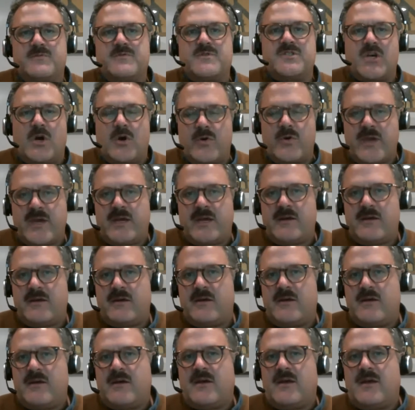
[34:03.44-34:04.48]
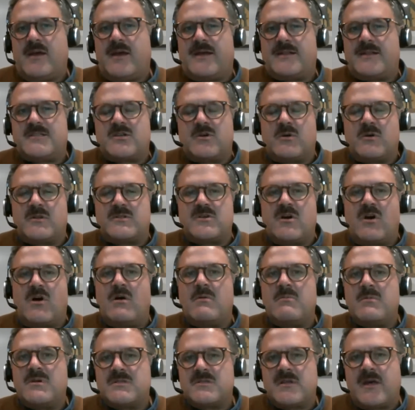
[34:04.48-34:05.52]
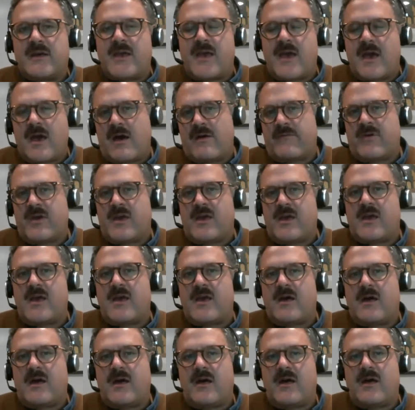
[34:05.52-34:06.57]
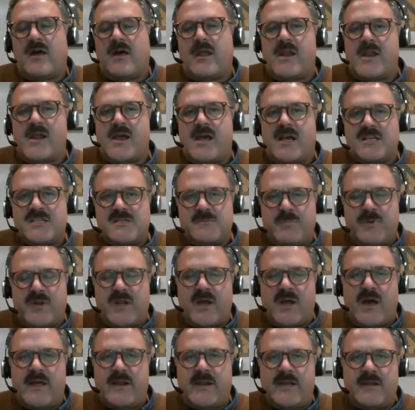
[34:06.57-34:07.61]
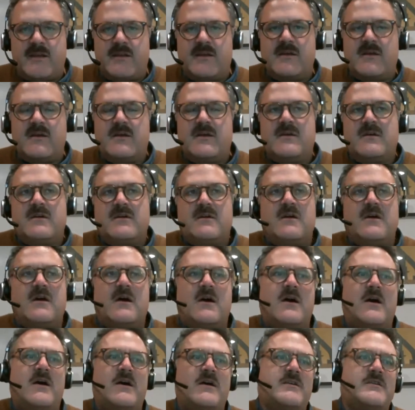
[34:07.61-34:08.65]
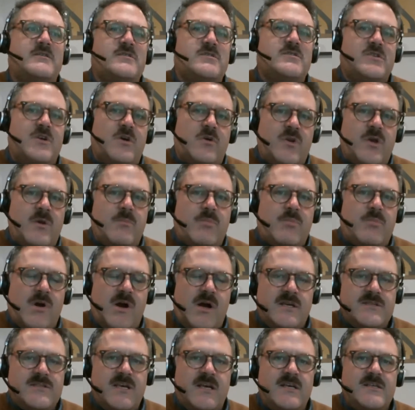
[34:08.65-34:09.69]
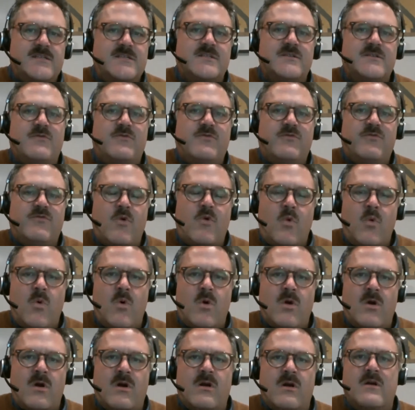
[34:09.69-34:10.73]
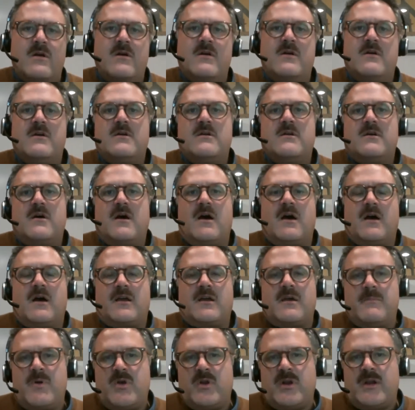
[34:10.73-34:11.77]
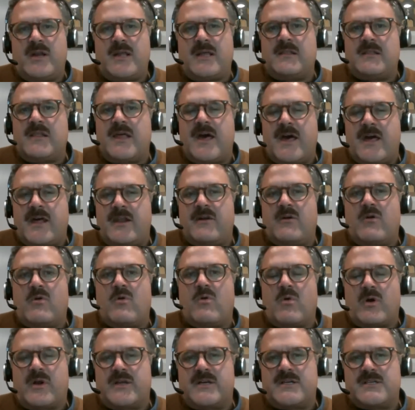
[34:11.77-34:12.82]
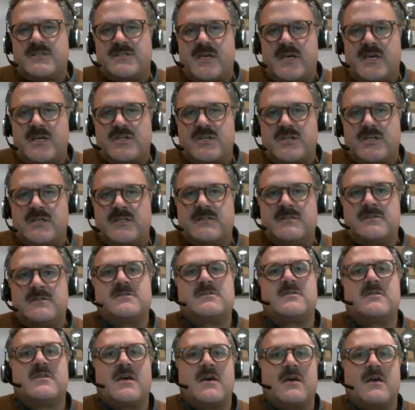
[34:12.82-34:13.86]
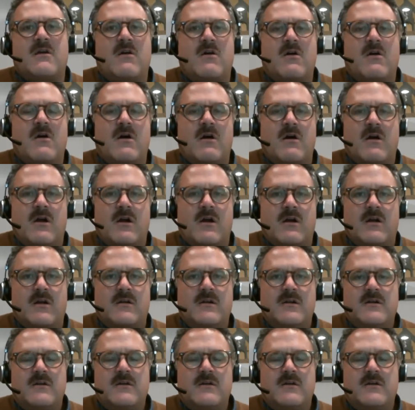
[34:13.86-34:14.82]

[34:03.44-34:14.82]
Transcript: zoning. And so it's almost like having an expedited zoning process for community-led organizations that are